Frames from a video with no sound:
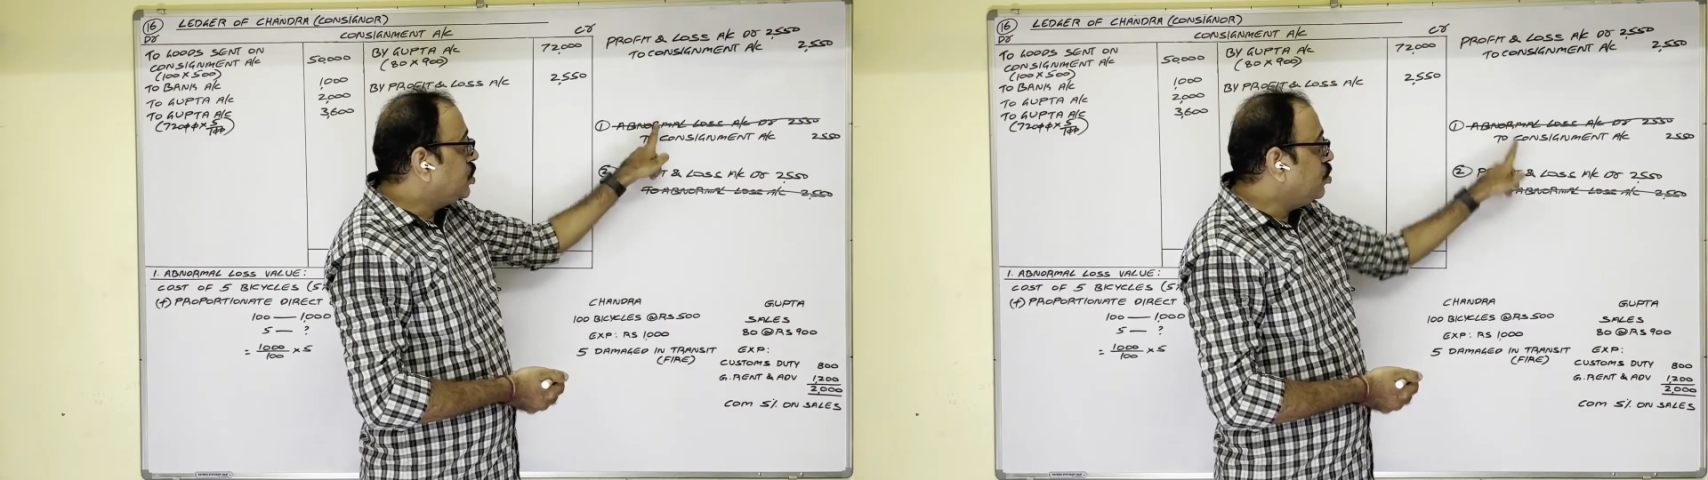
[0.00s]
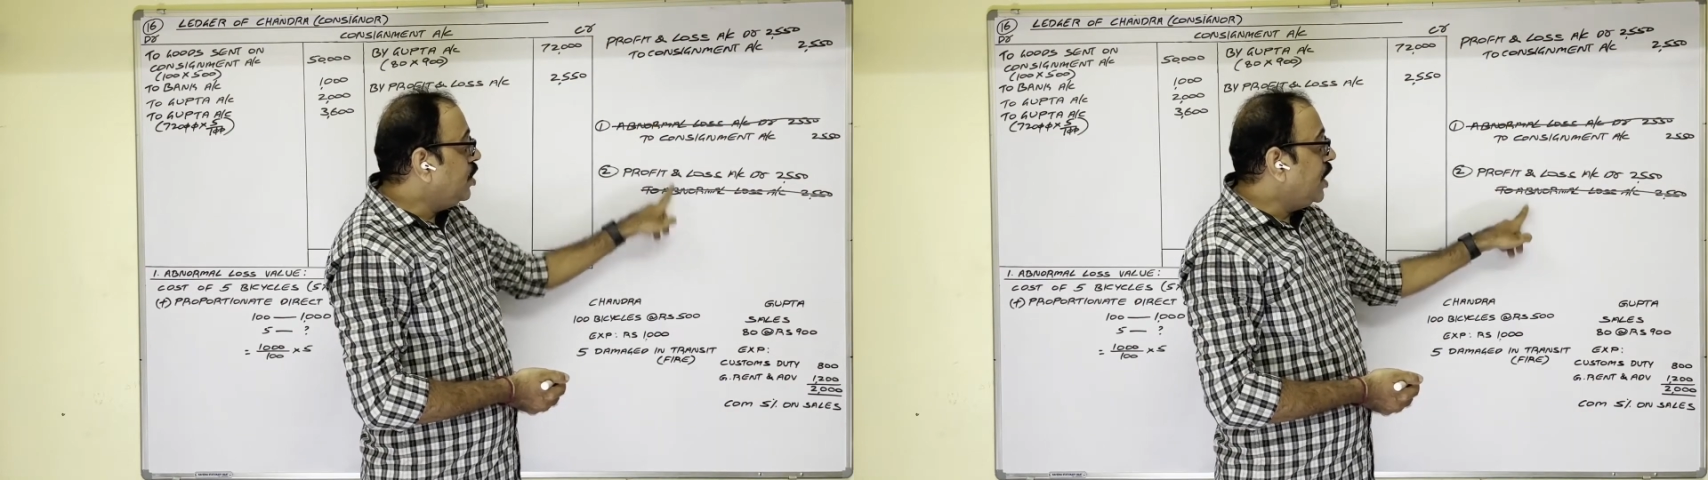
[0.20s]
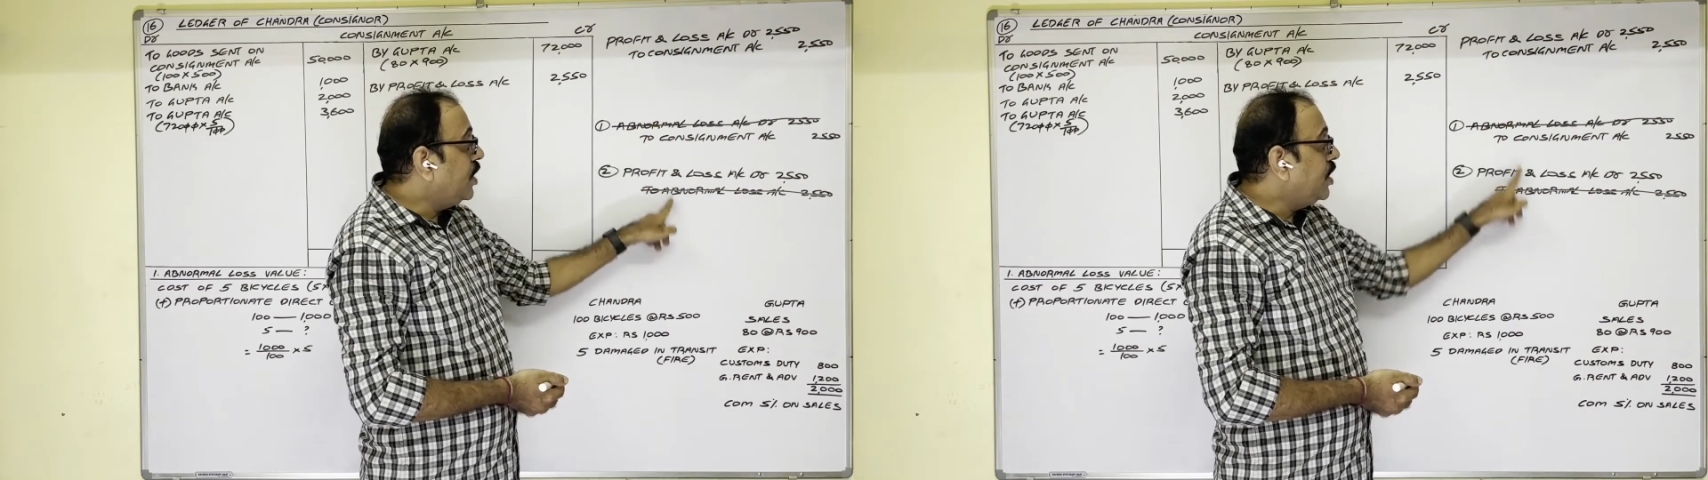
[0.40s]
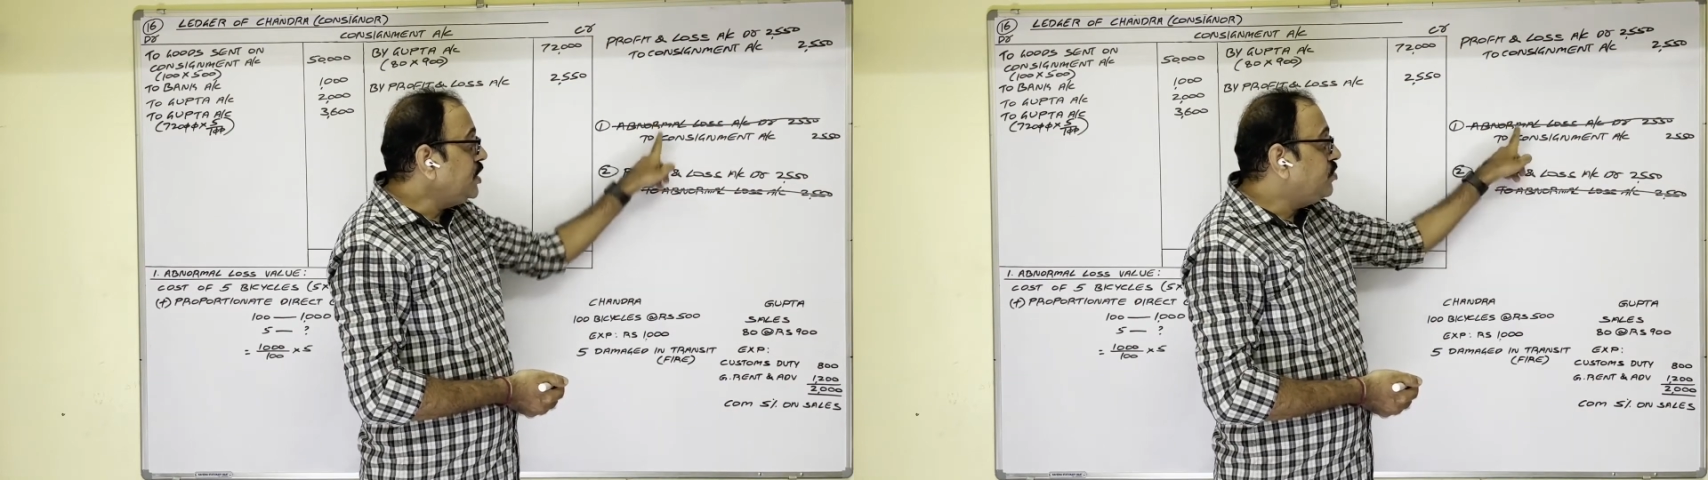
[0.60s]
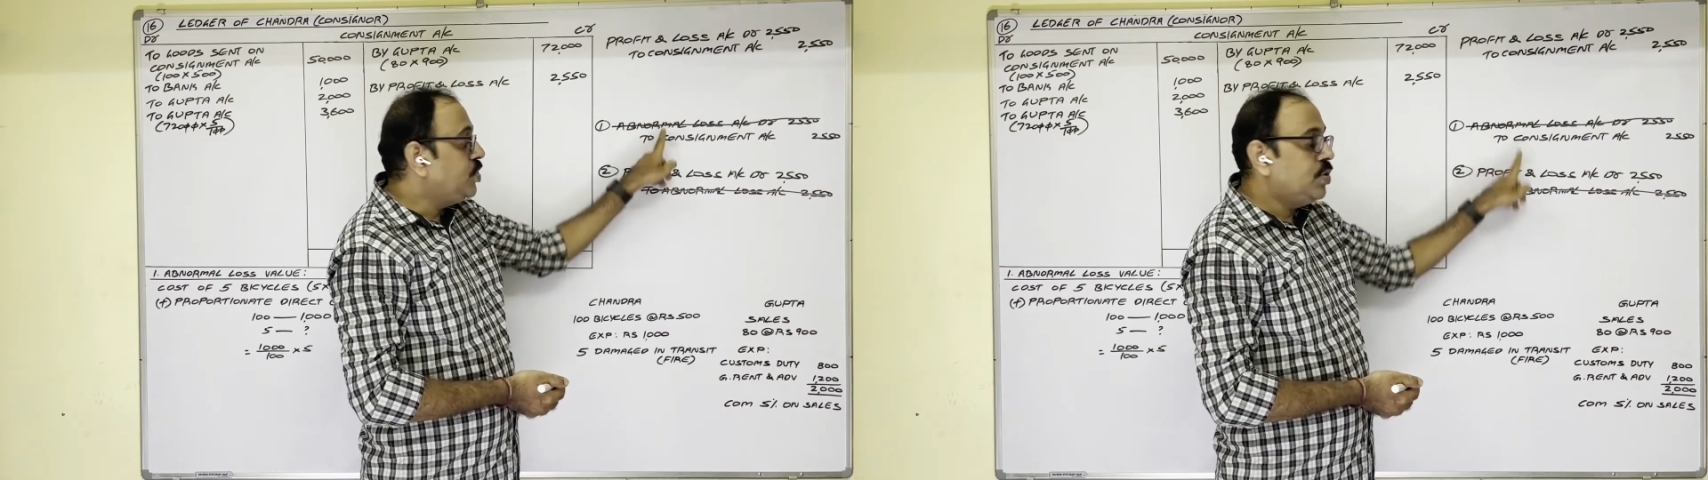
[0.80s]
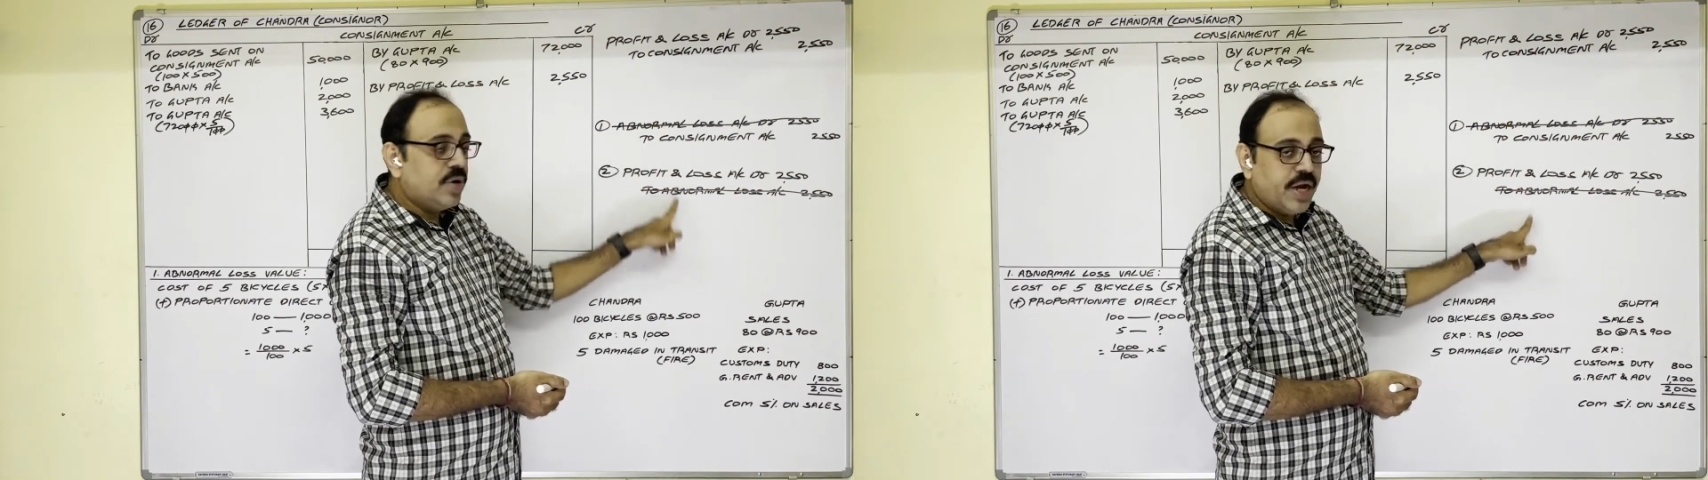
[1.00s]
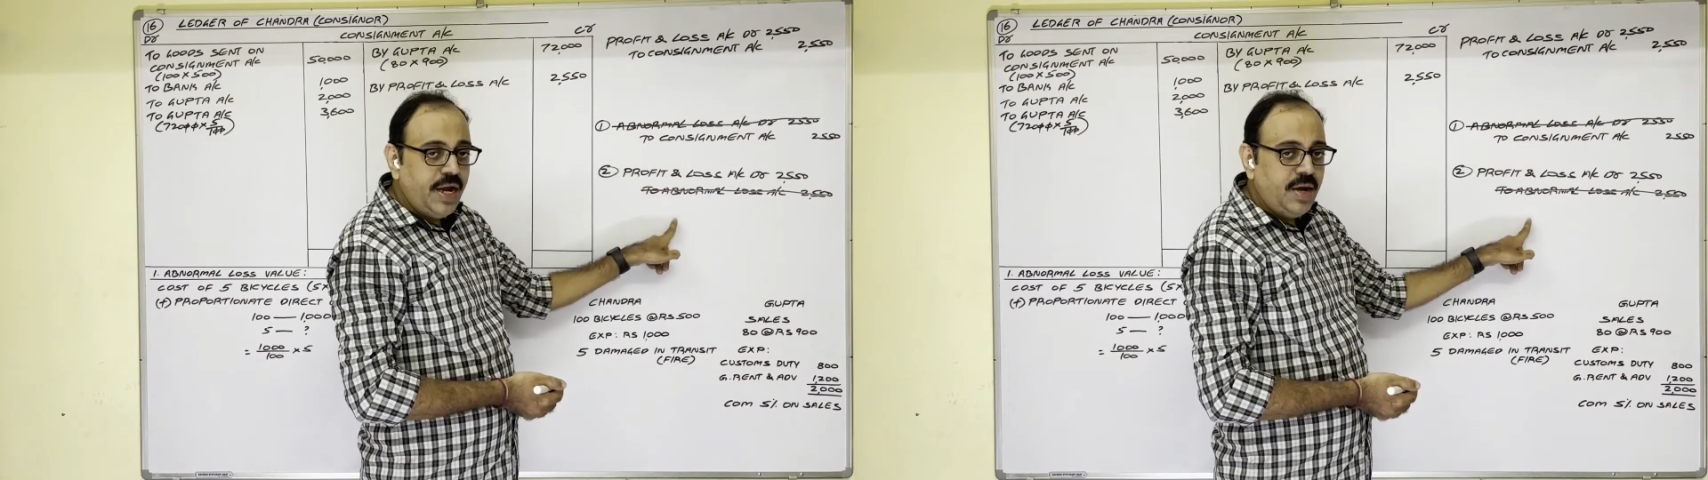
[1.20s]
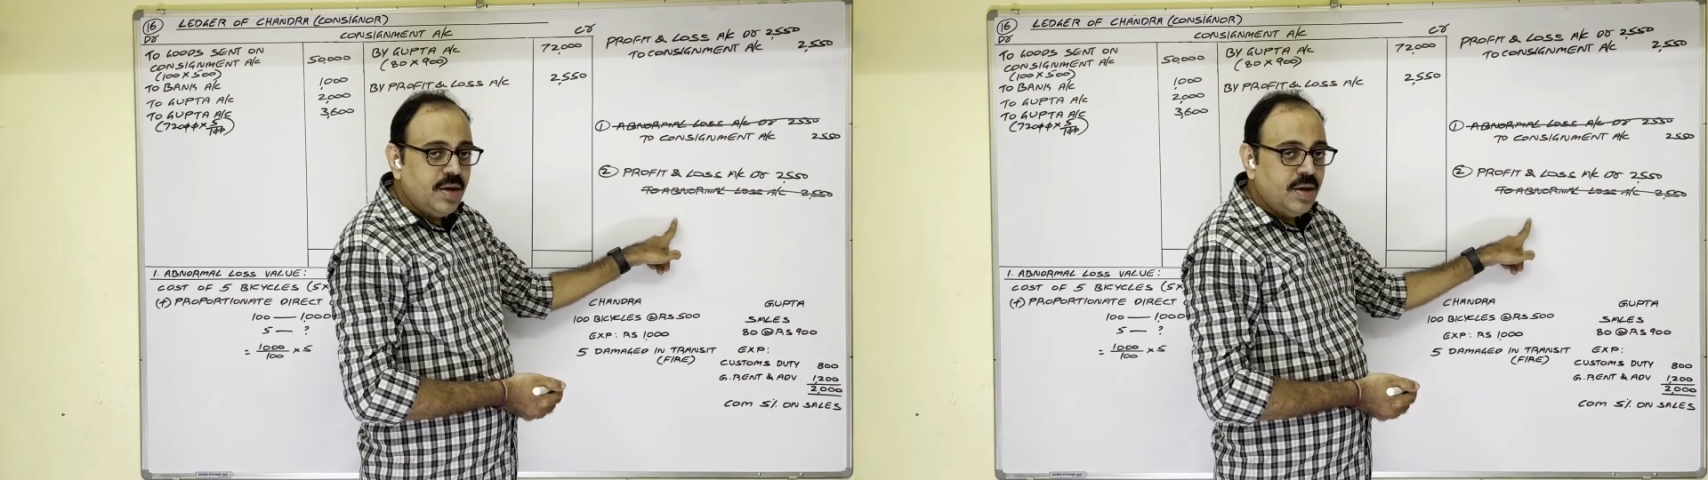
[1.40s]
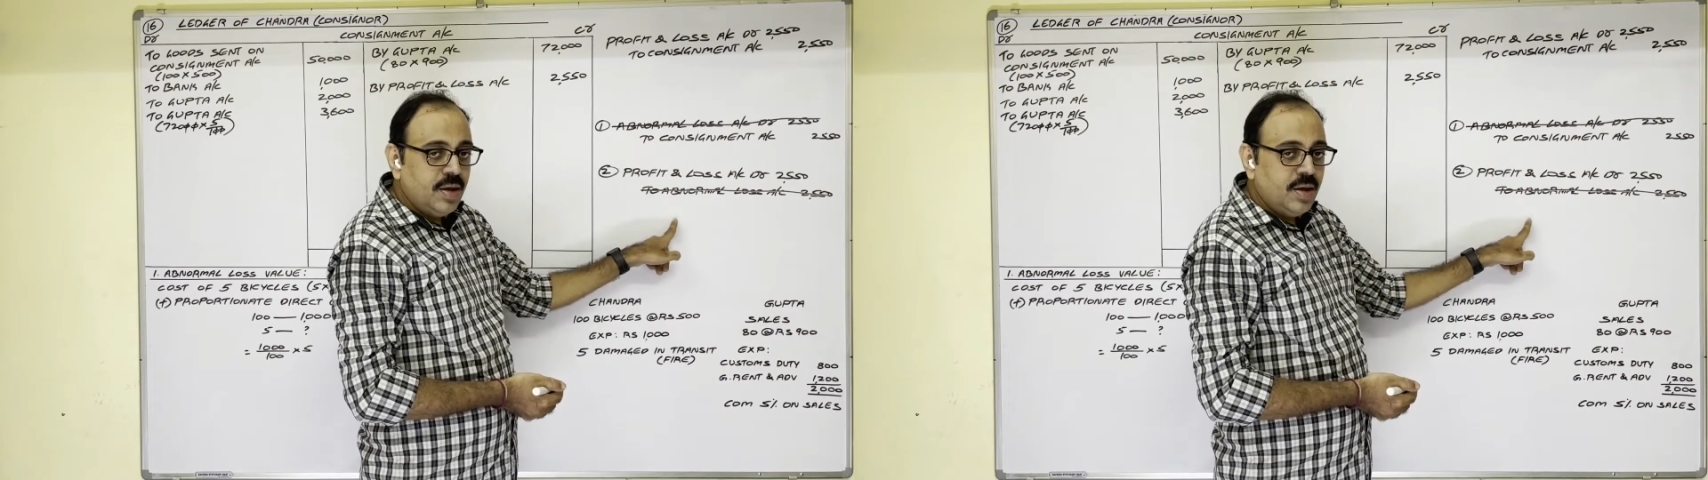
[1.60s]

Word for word: two entries we should write,